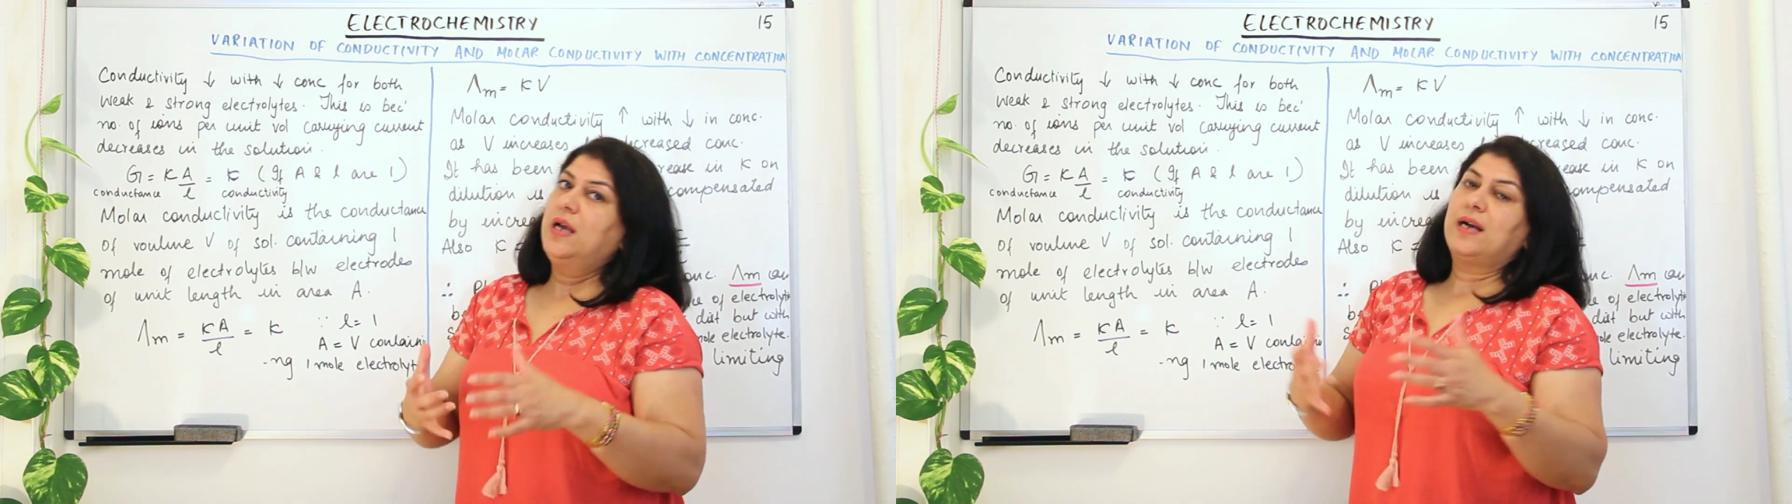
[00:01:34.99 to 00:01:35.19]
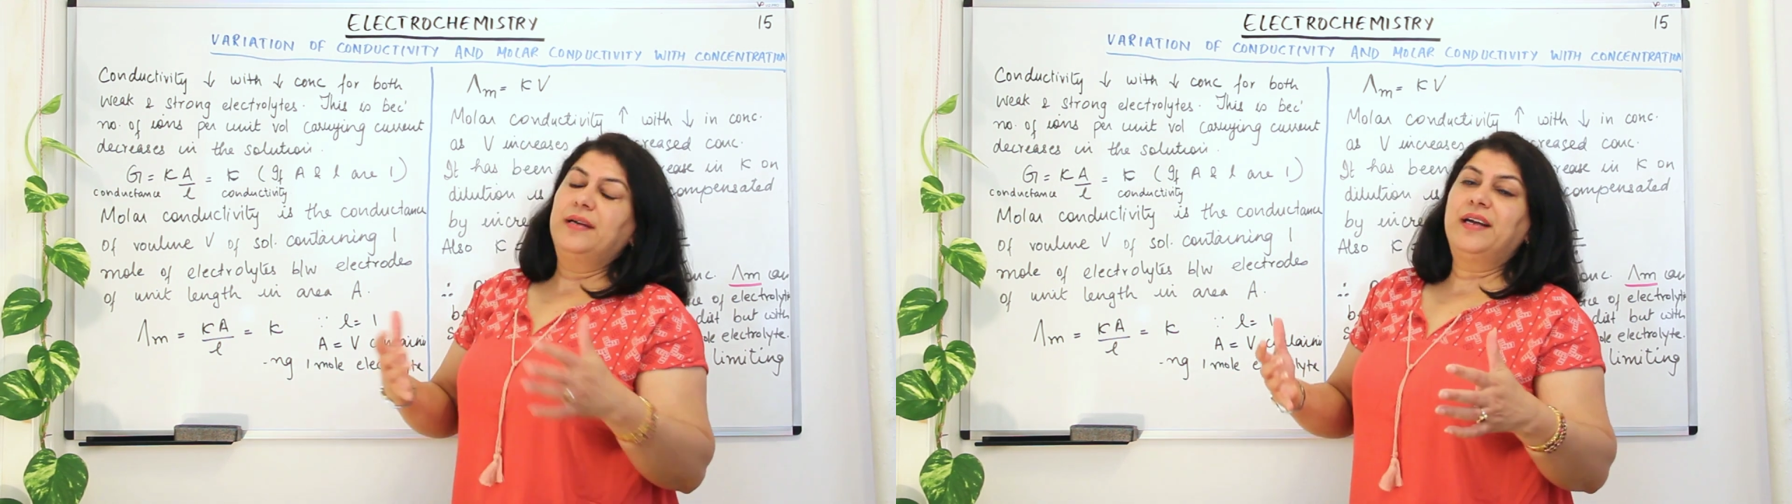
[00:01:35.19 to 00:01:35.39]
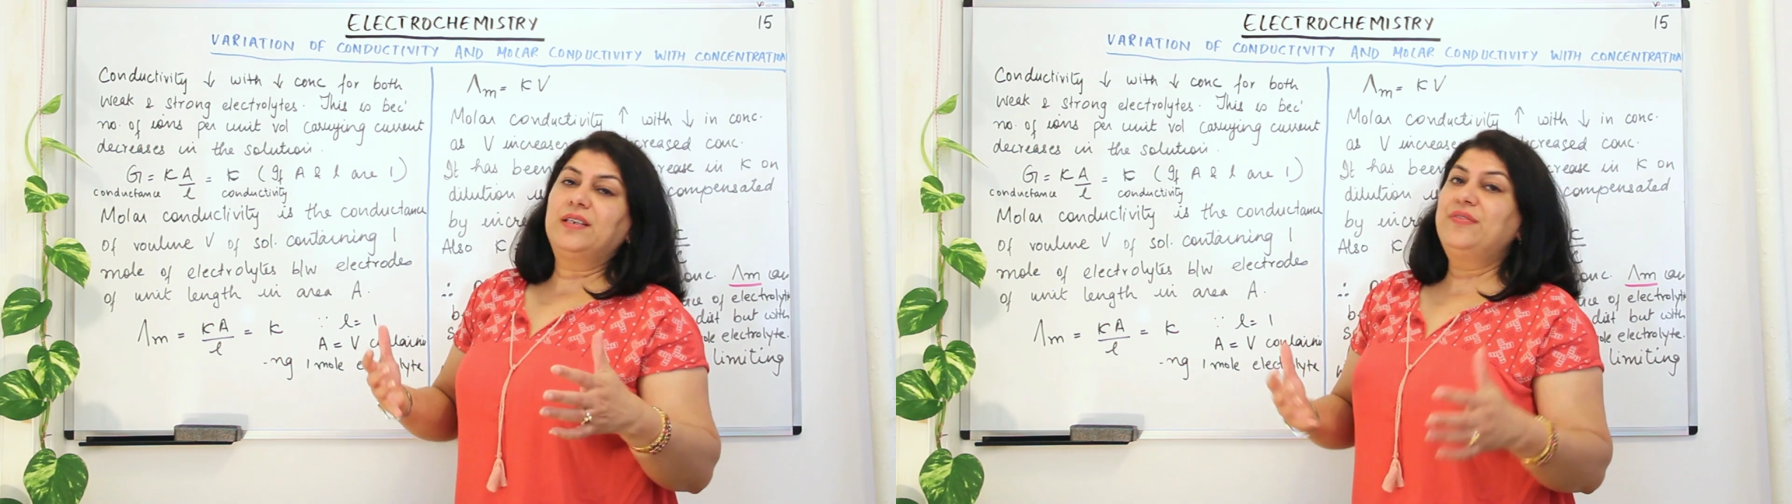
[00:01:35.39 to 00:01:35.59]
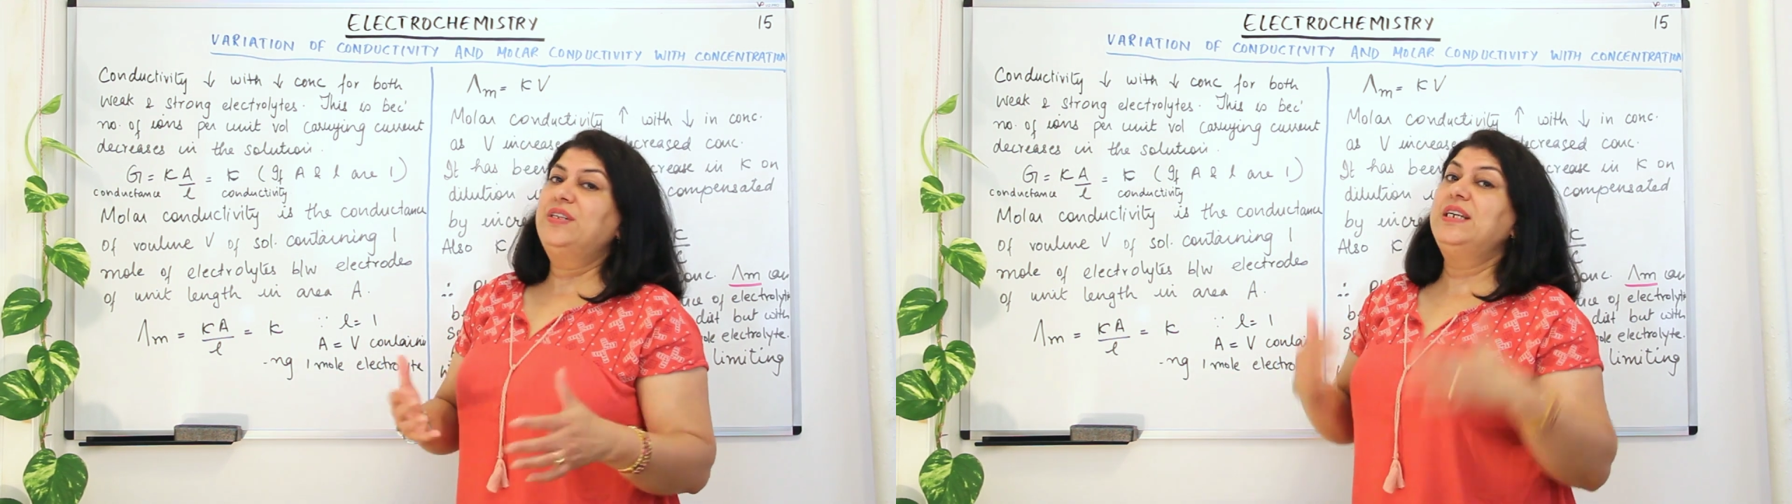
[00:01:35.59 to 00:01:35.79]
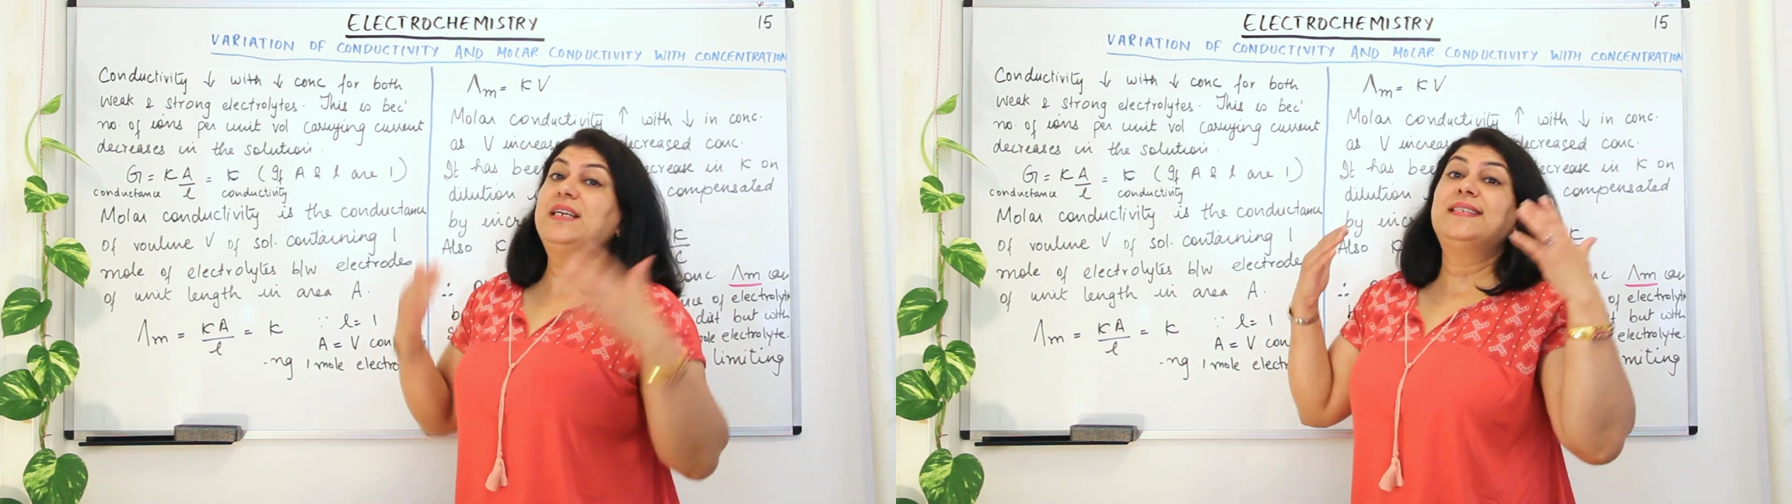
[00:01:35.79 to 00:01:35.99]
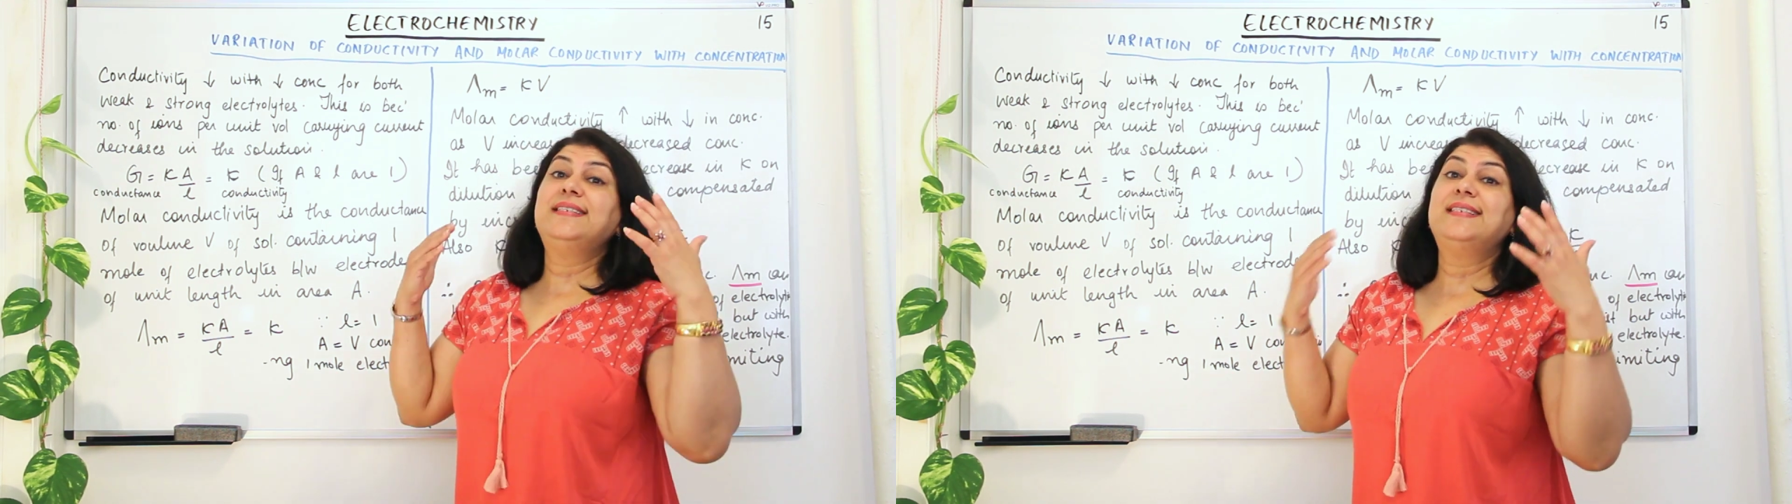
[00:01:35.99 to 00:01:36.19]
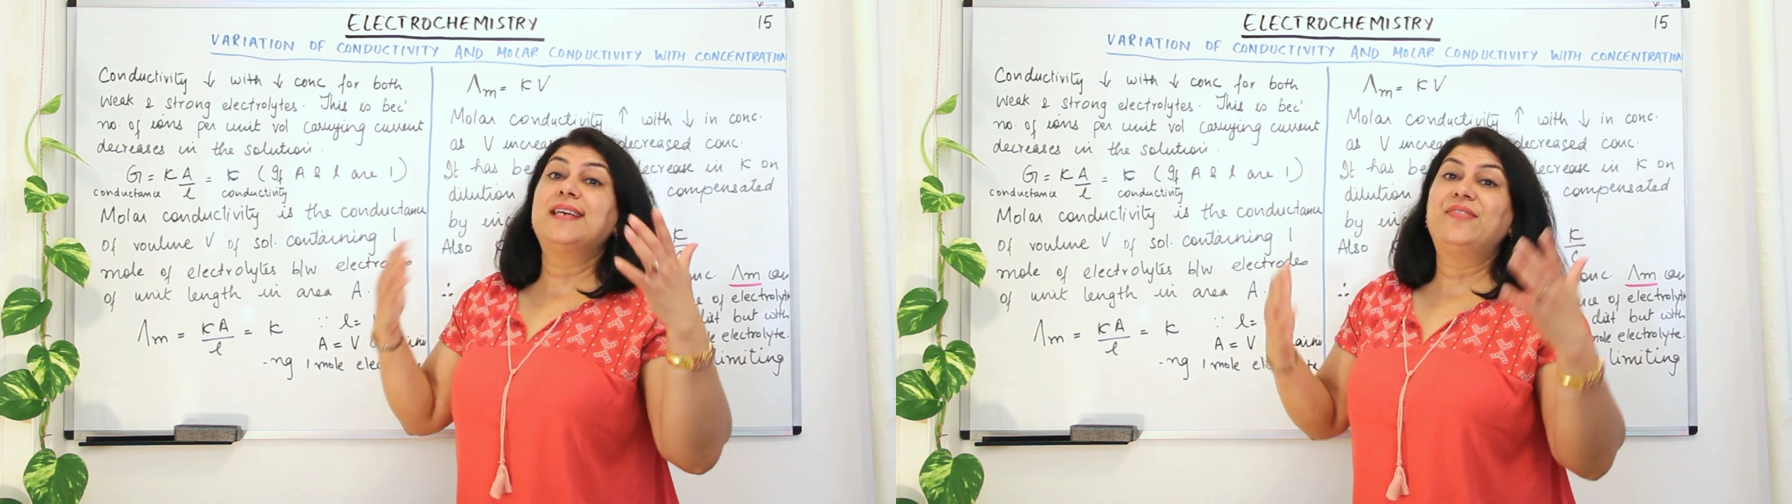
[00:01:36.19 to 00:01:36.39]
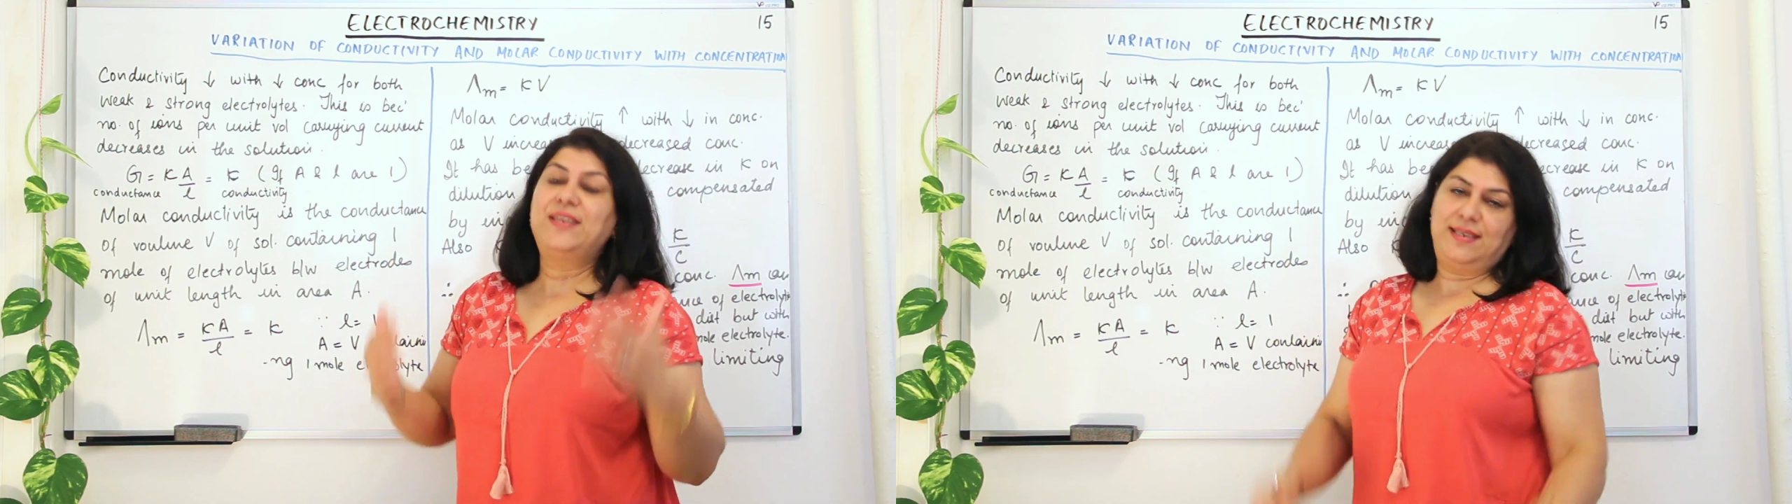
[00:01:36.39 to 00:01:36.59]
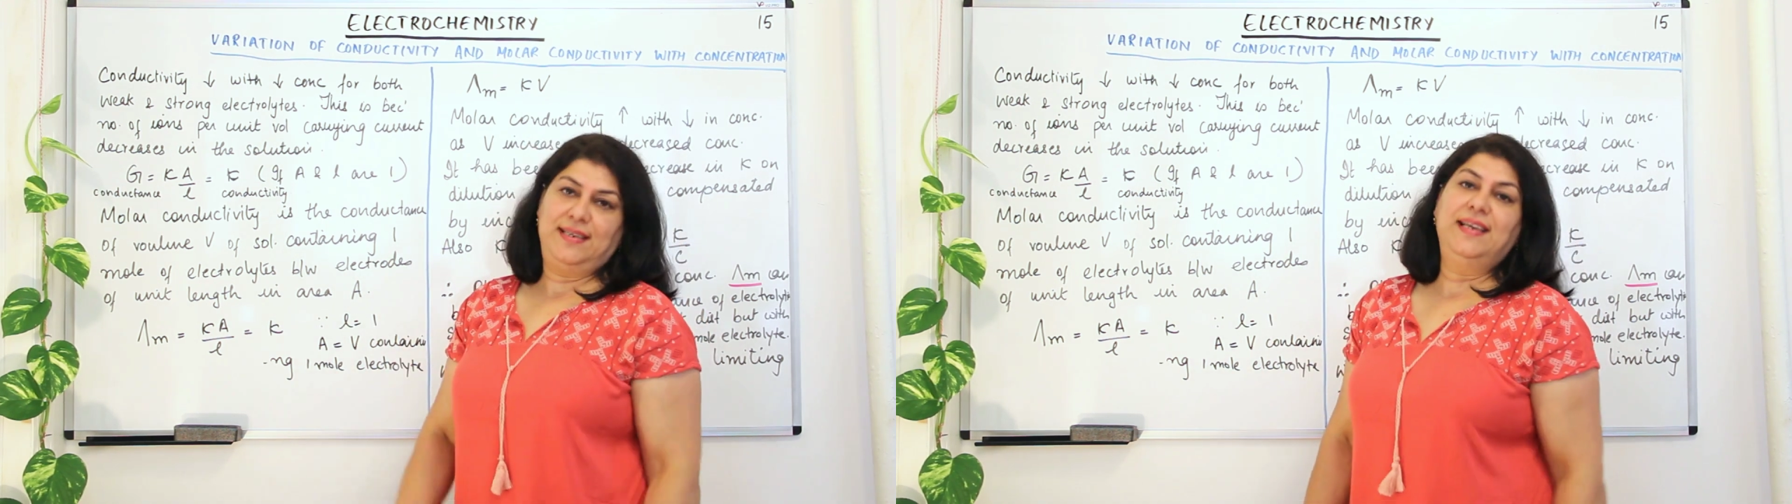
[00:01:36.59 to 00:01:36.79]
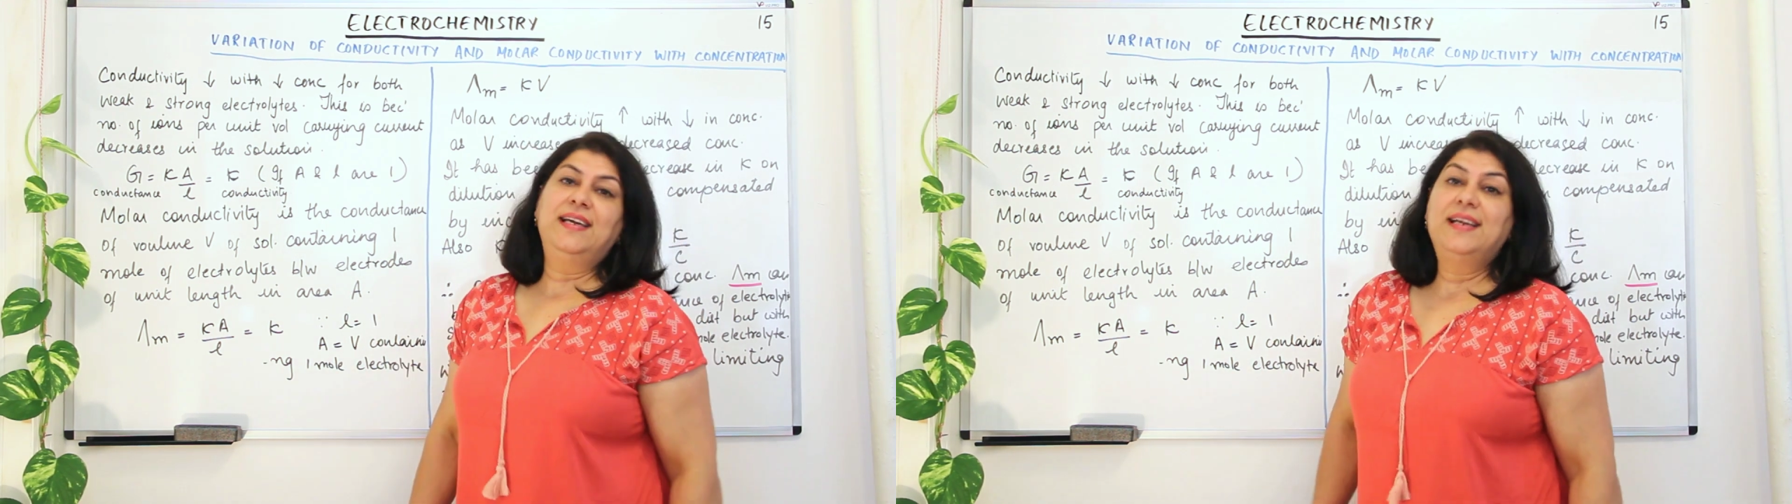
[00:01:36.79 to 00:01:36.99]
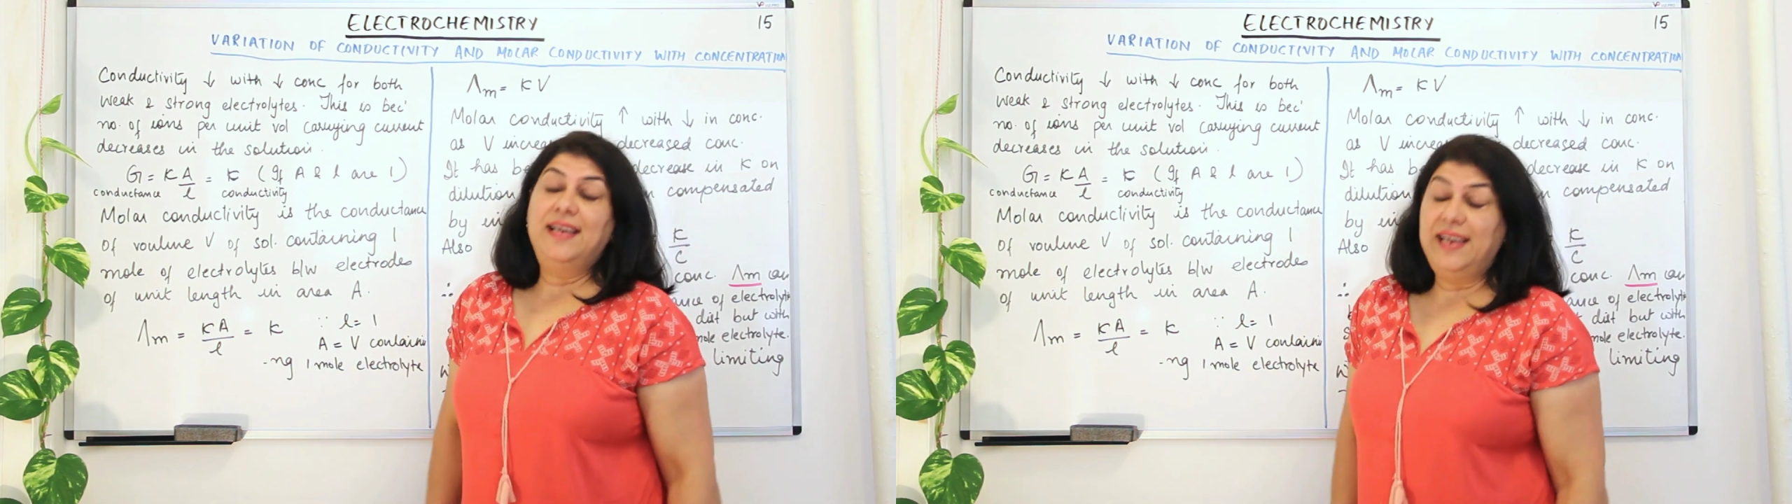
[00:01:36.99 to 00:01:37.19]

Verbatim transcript: conductivity is definitely